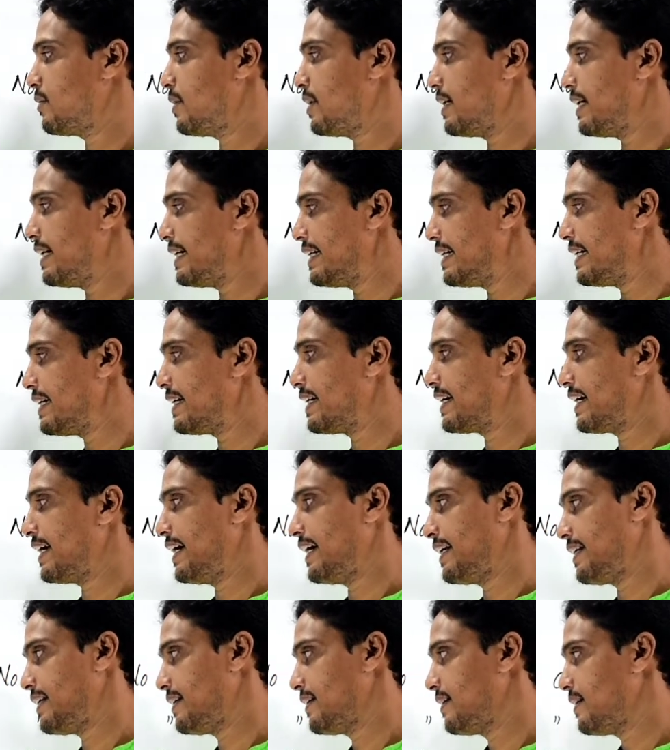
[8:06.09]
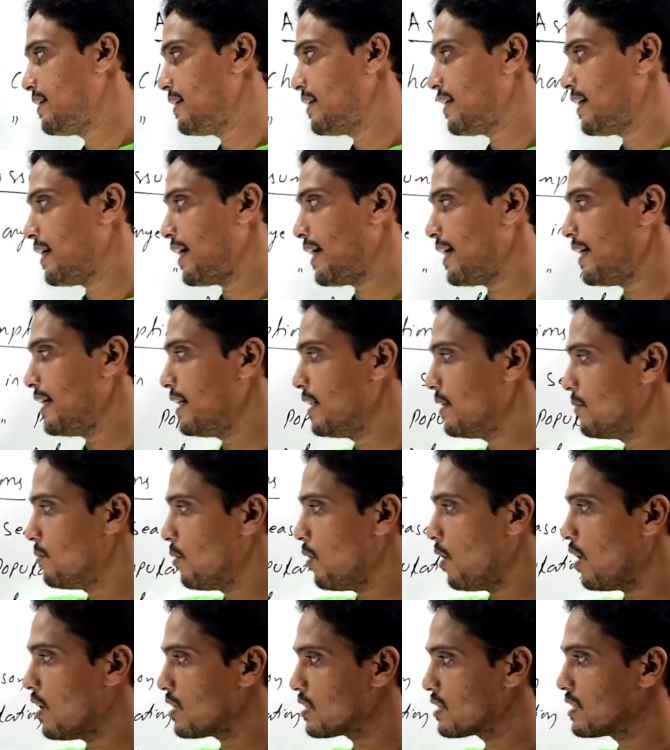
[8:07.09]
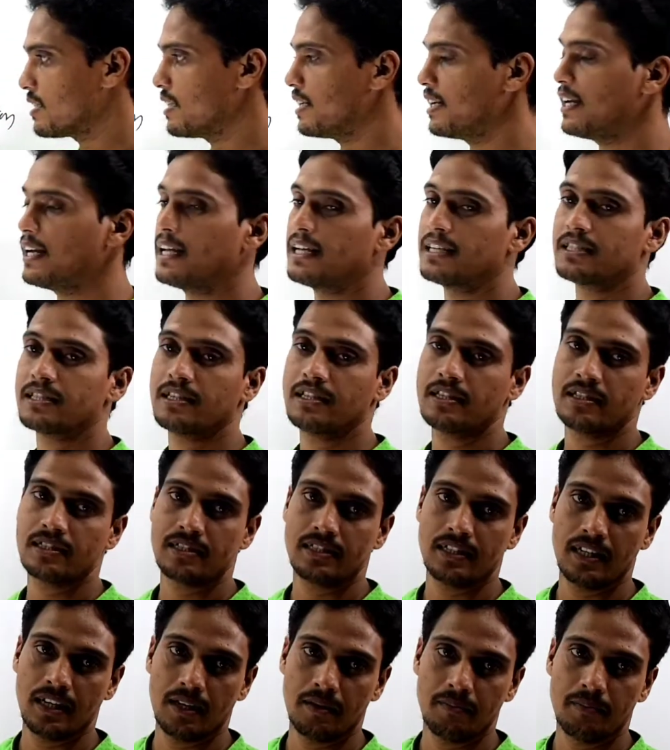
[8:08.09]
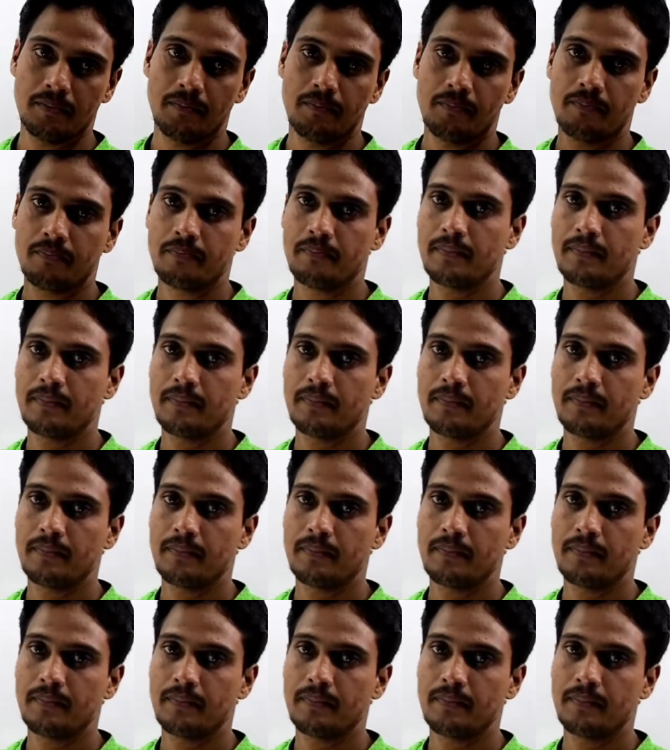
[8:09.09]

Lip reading: will indicate a inverse relationship